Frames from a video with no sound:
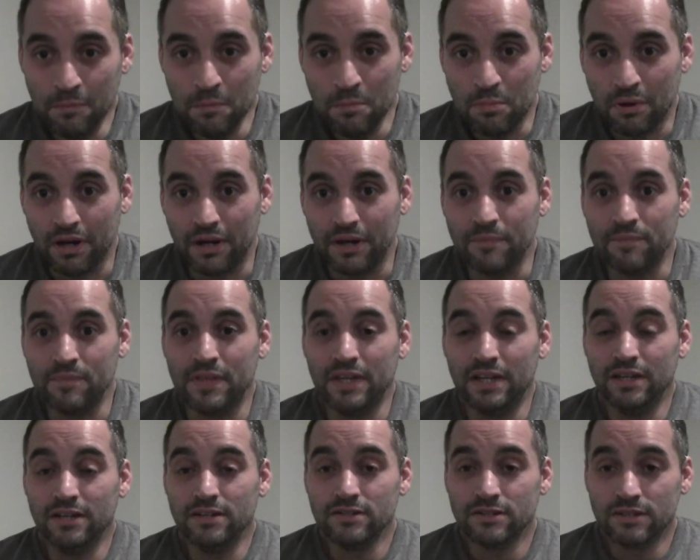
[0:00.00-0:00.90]
But
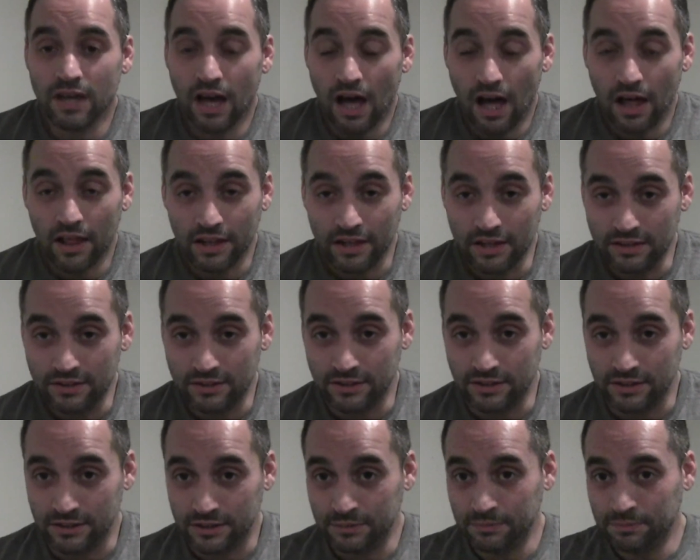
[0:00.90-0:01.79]
it is the holiday
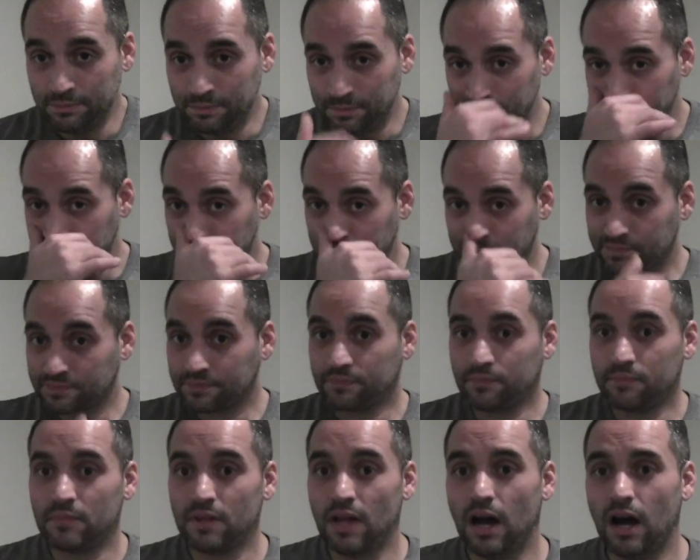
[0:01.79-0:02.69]
season.
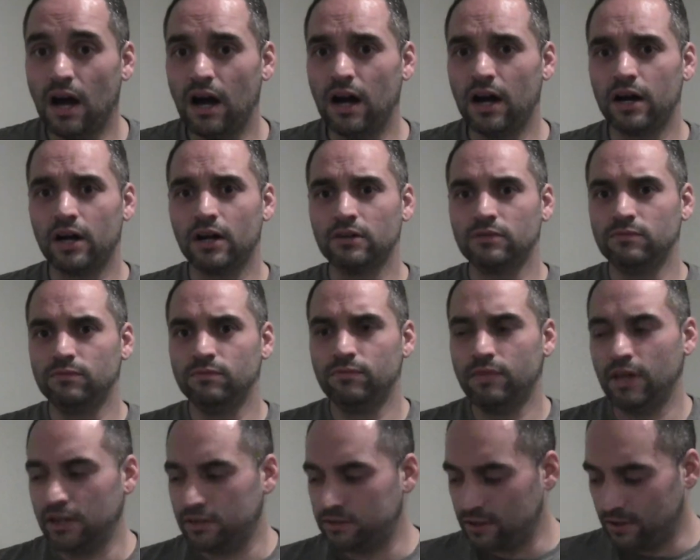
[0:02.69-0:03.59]

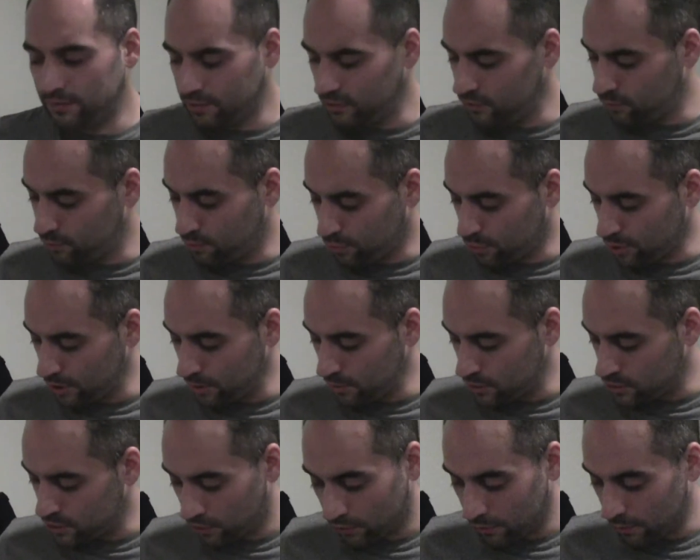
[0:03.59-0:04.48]
Thanksgiving's pretty
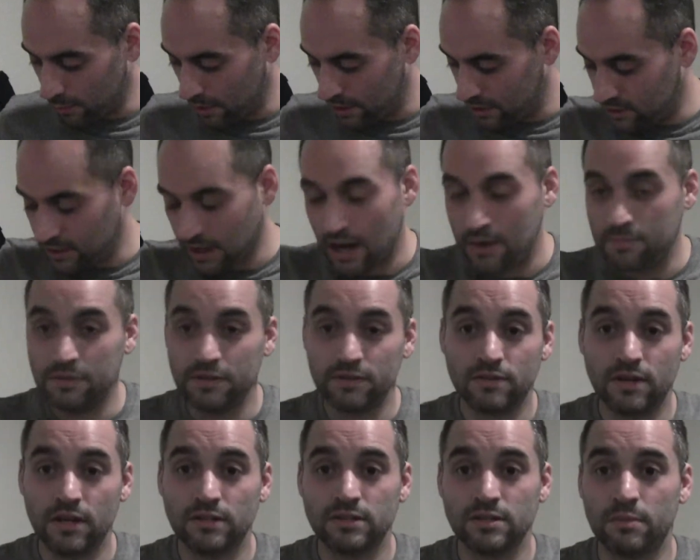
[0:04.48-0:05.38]
much over. By the time
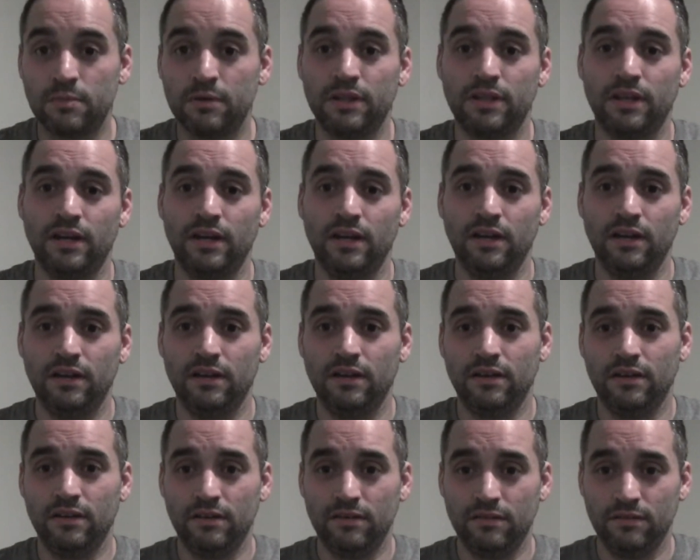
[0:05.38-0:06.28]
this gets up on the,
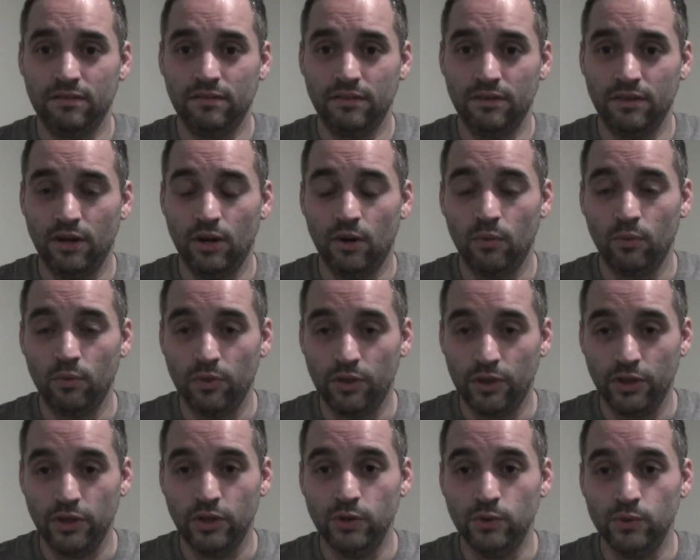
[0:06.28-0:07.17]
you know,
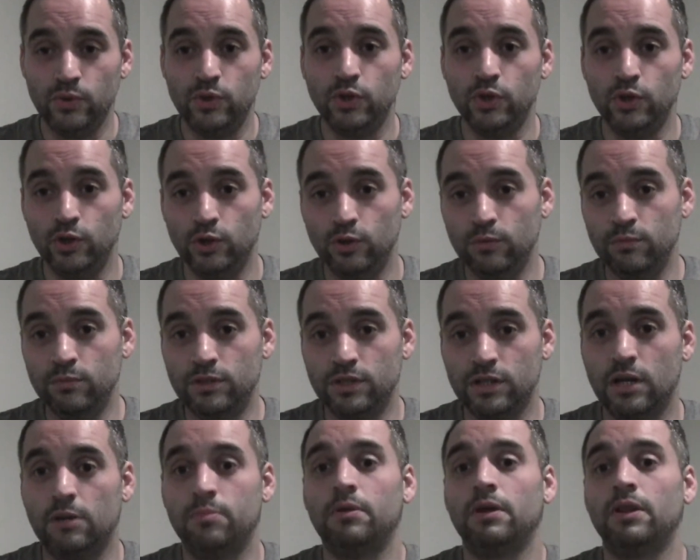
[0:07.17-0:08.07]
the
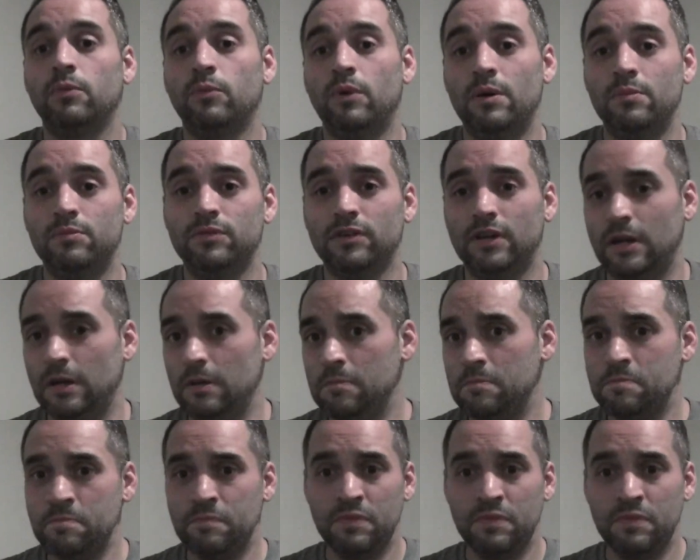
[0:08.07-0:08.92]
YouTubes and up on the website,